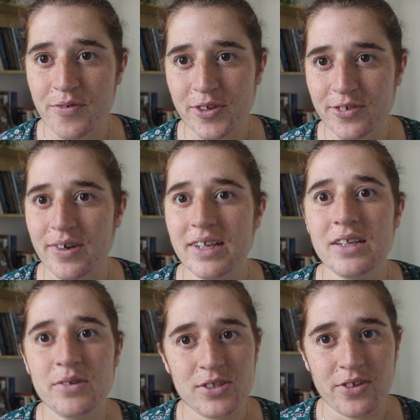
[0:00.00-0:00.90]
not read
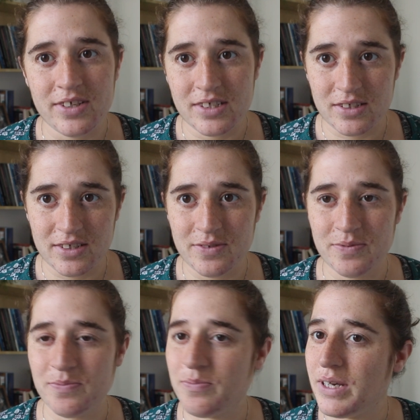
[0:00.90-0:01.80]
it, so this is
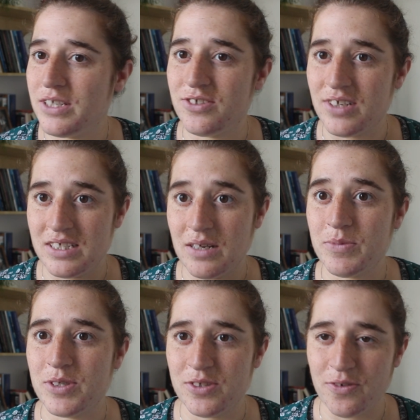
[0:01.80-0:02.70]
based on
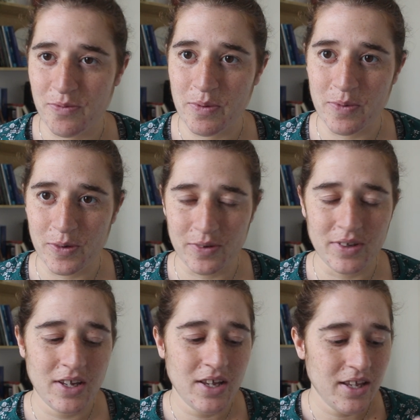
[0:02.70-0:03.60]
assumptions of people
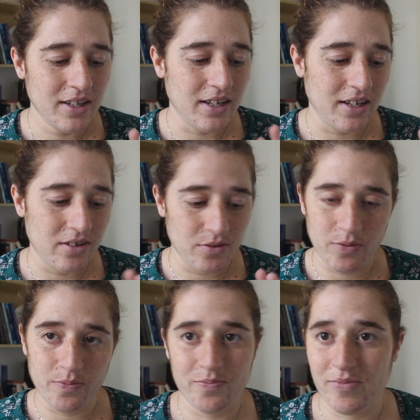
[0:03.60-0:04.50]
that
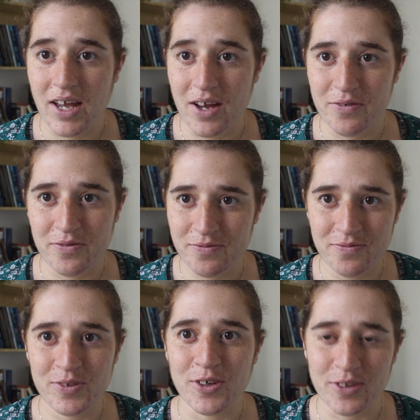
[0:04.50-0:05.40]
have
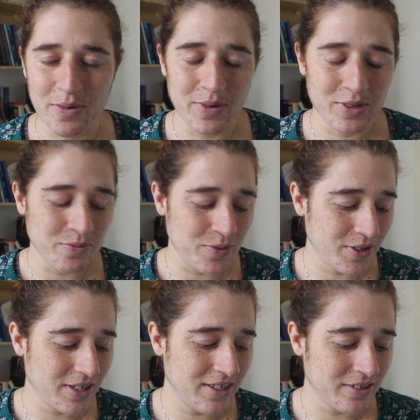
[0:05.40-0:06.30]
talked about the book.